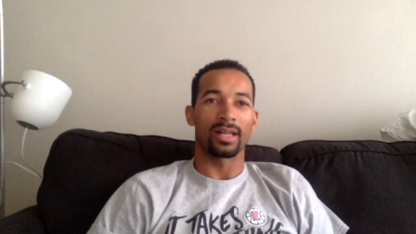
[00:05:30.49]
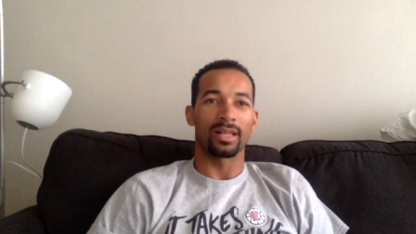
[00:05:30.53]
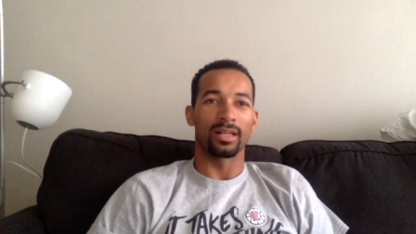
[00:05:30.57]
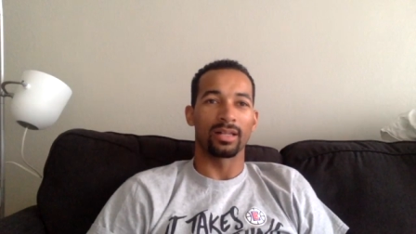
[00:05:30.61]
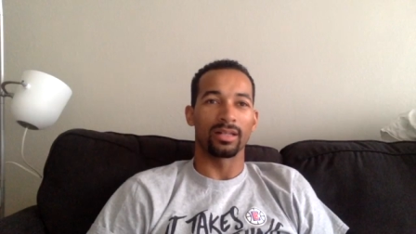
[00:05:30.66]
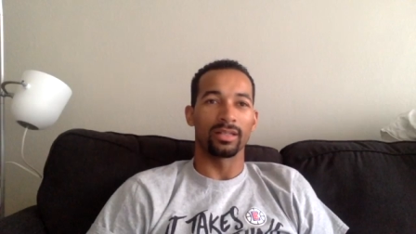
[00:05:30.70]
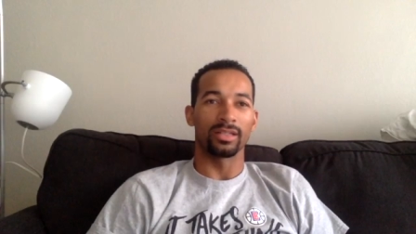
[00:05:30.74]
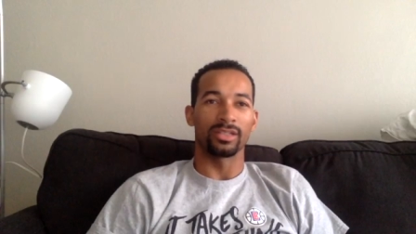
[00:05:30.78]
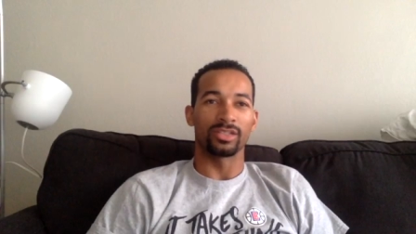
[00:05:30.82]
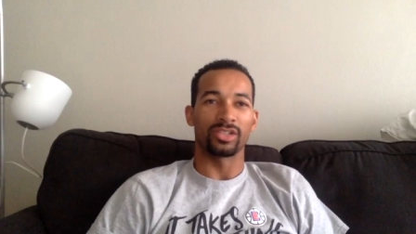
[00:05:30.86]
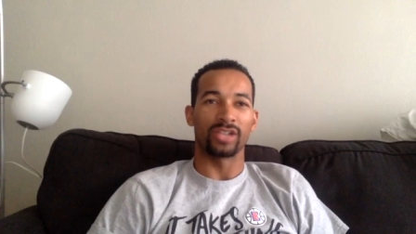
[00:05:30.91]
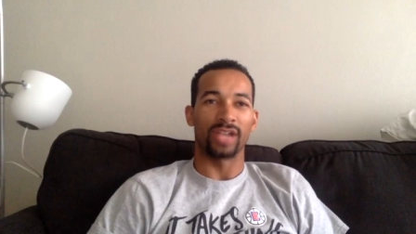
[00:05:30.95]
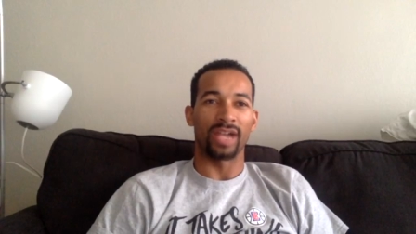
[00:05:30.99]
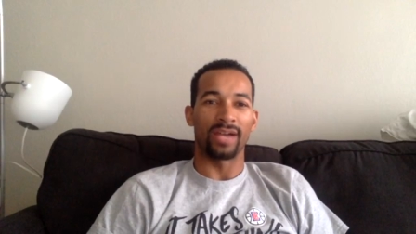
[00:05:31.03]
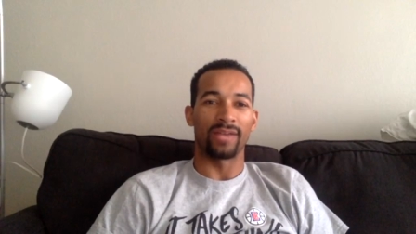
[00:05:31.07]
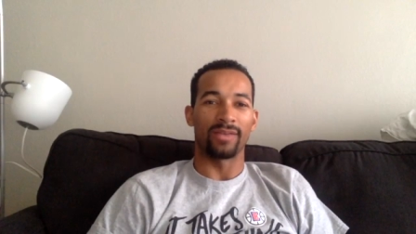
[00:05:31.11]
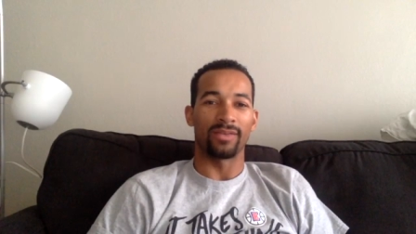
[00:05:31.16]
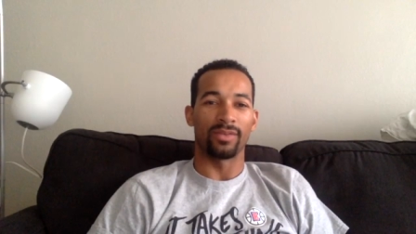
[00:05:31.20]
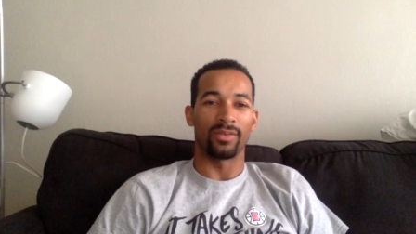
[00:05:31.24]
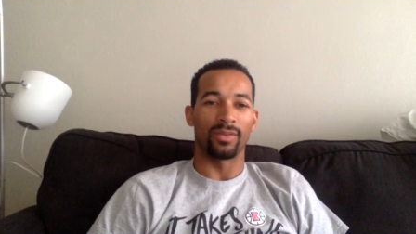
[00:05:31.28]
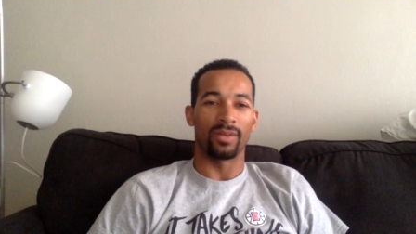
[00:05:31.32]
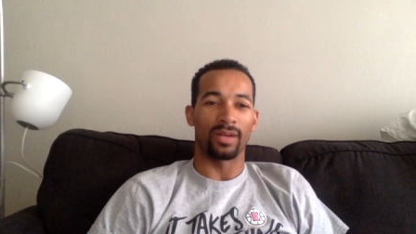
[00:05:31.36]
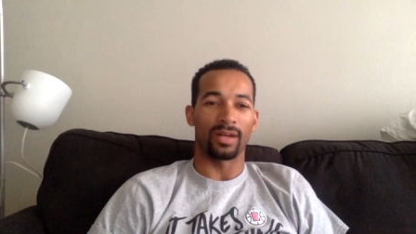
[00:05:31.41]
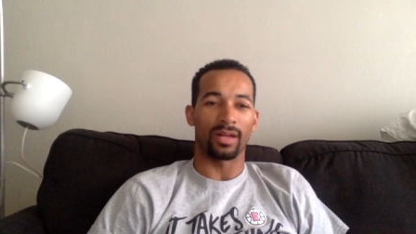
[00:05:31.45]
clearly
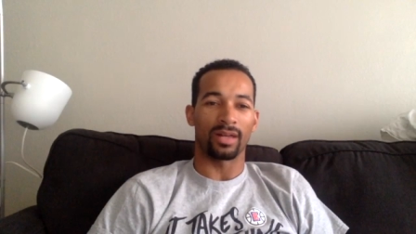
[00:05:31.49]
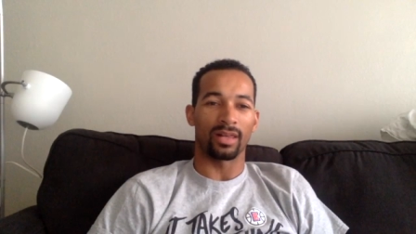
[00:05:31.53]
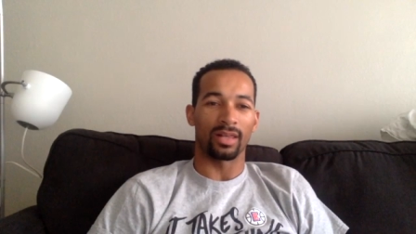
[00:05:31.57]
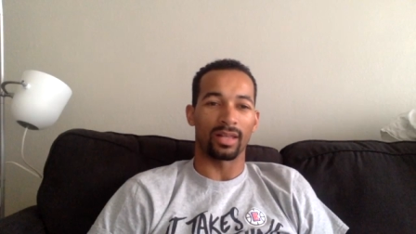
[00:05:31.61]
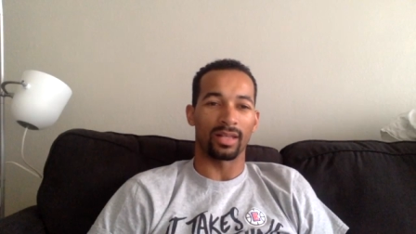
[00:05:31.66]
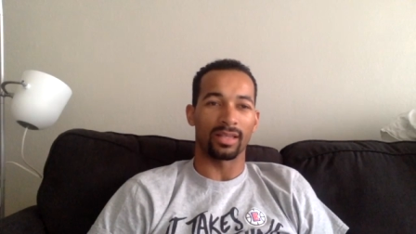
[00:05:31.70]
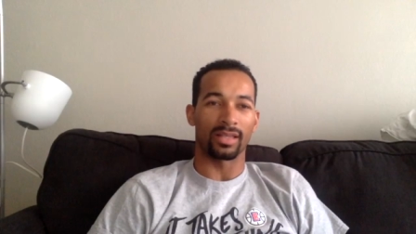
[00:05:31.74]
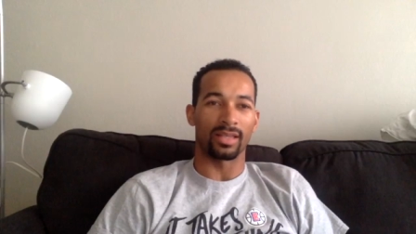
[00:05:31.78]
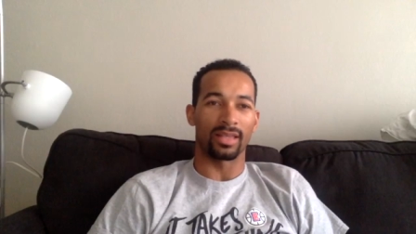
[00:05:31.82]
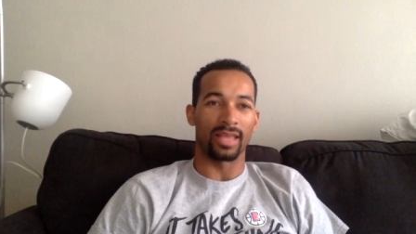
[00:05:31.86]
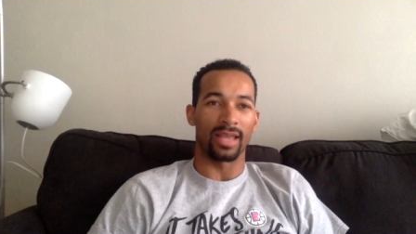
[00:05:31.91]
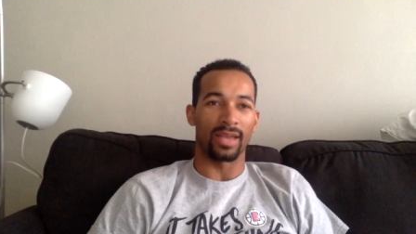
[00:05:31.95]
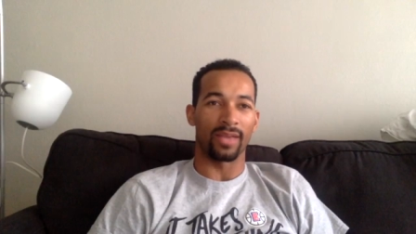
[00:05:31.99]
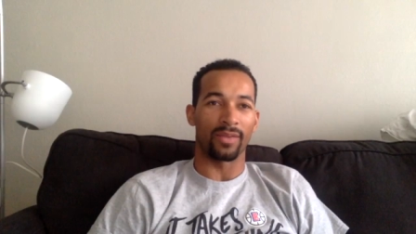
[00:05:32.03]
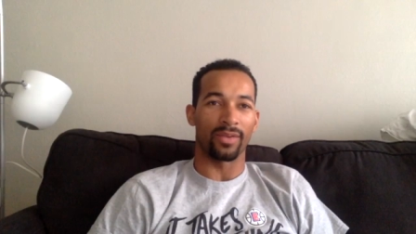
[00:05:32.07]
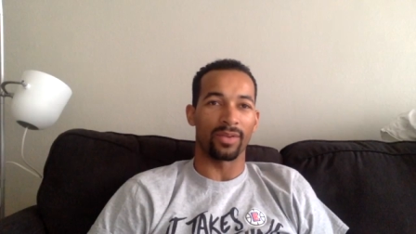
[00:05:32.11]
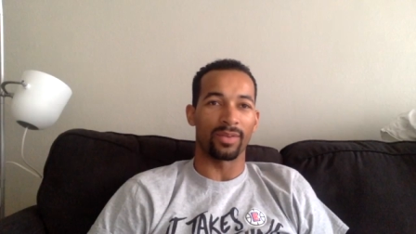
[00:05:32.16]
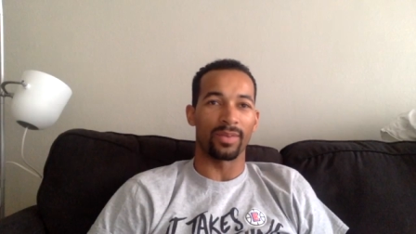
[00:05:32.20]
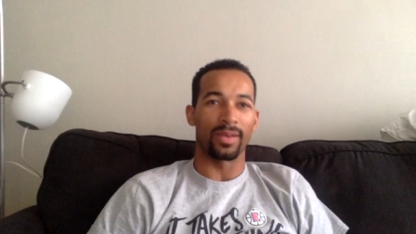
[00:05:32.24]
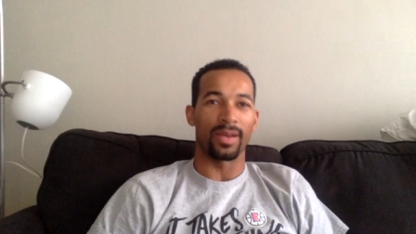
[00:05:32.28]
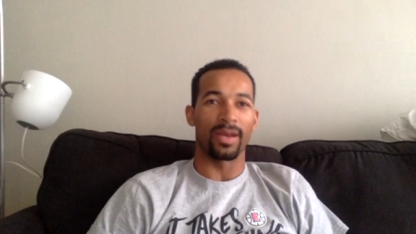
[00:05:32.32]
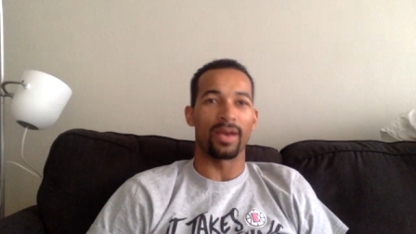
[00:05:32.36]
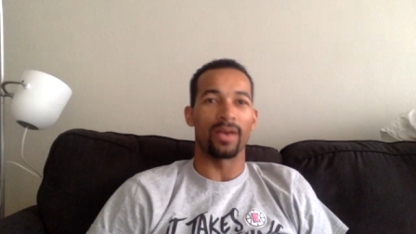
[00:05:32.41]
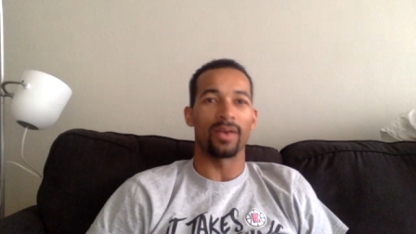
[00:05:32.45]
traveled while collecting that
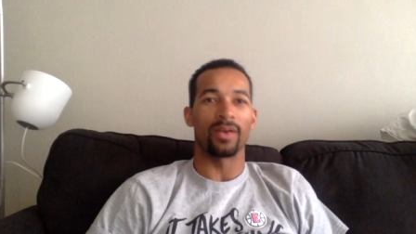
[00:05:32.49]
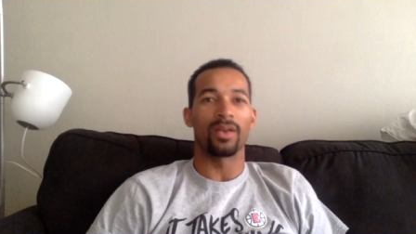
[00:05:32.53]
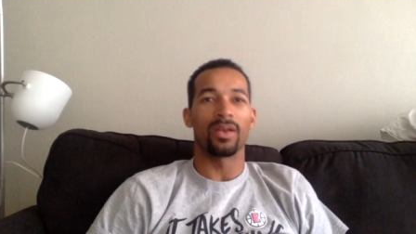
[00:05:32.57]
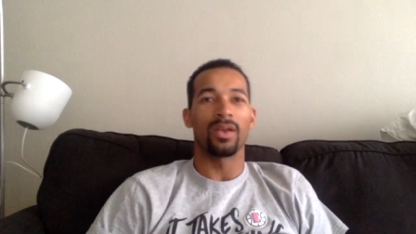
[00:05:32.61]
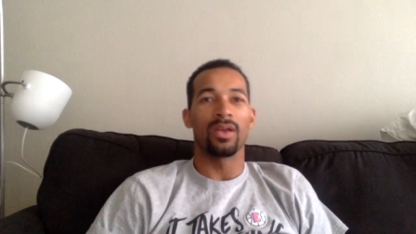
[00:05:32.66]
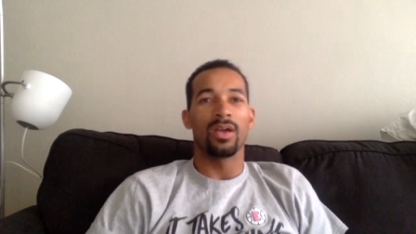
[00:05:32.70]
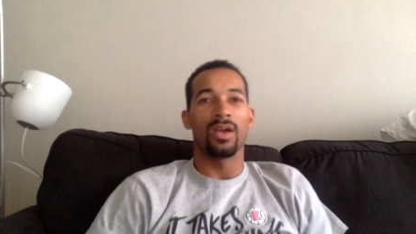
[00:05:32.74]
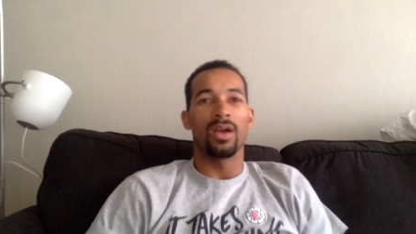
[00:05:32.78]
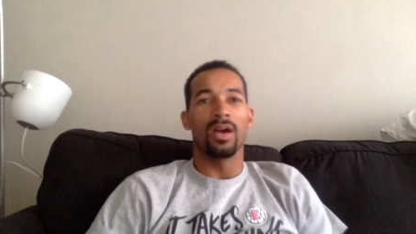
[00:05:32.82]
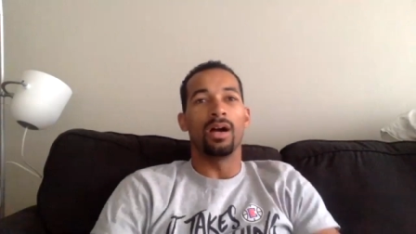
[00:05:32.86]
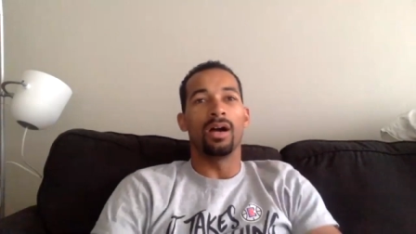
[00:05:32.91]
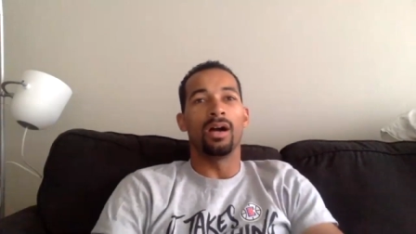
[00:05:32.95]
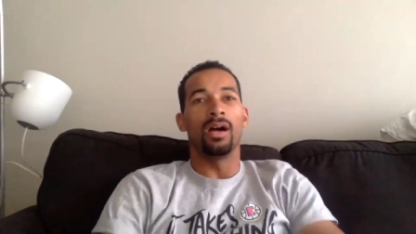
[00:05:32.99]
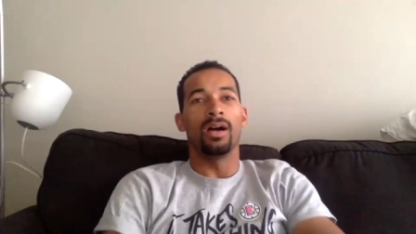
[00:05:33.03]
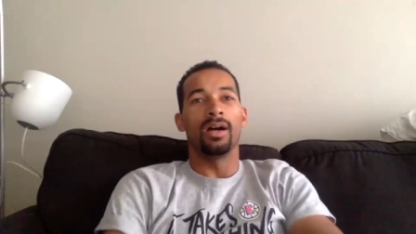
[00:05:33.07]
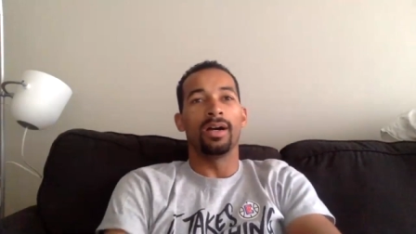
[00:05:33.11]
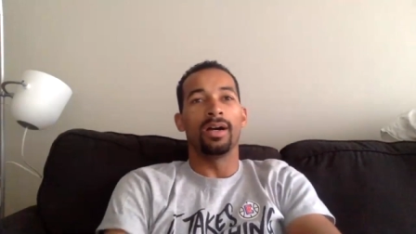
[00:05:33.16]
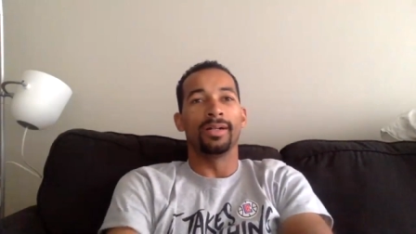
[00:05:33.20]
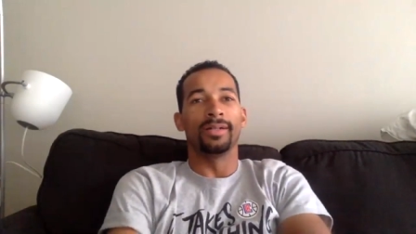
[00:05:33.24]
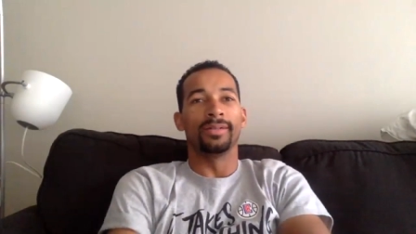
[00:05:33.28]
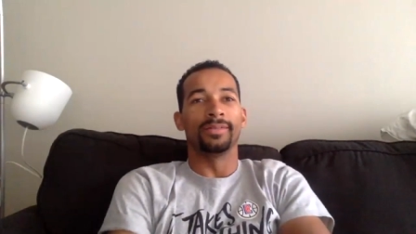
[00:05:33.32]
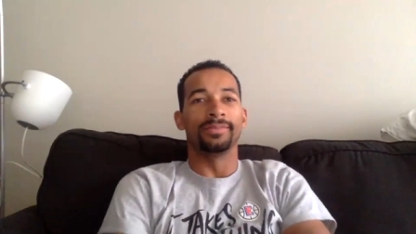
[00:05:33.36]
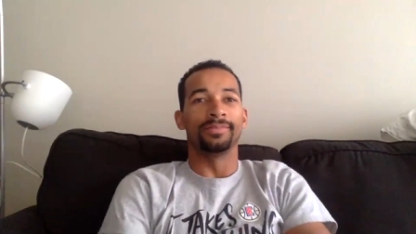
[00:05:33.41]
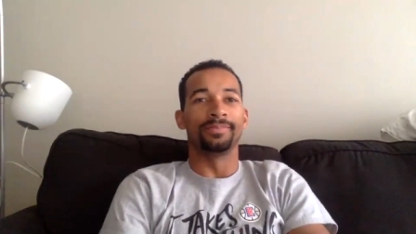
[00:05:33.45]
rebound.
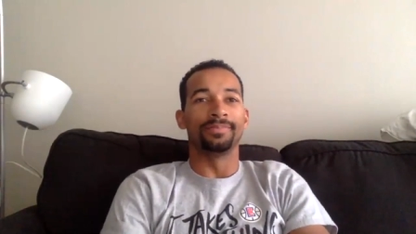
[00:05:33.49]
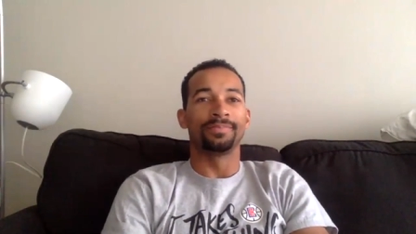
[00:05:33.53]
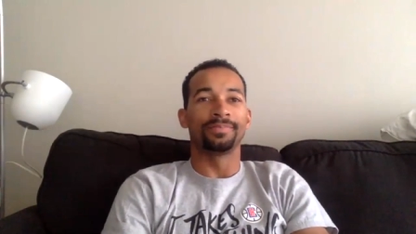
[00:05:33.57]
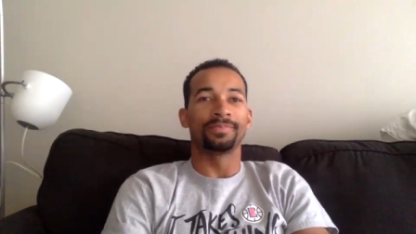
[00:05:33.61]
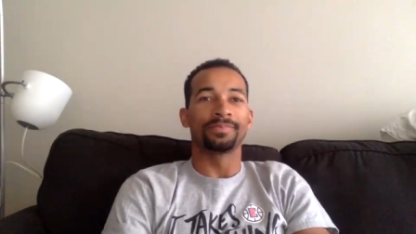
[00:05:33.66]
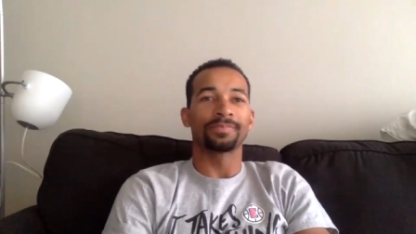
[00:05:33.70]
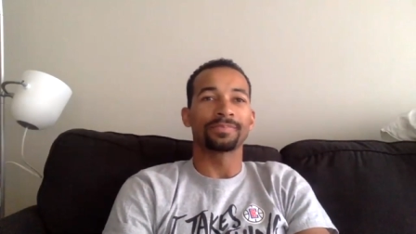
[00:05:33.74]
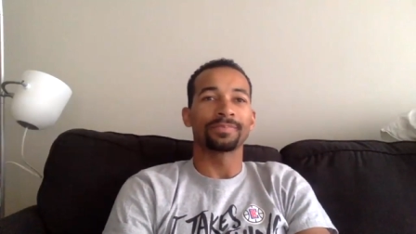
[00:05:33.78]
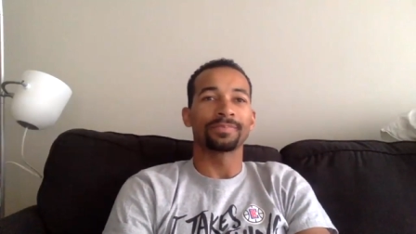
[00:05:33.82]
Um,